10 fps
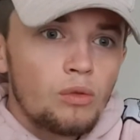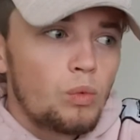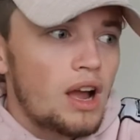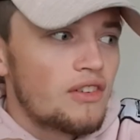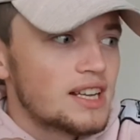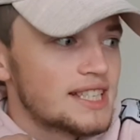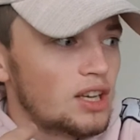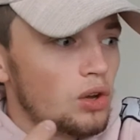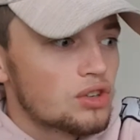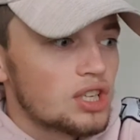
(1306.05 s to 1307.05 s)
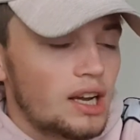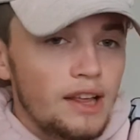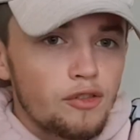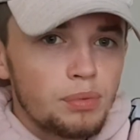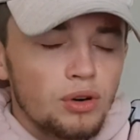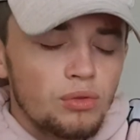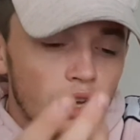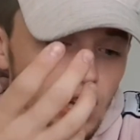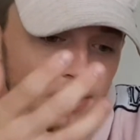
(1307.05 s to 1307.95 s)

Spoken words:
Whereas it looks like Liverpool,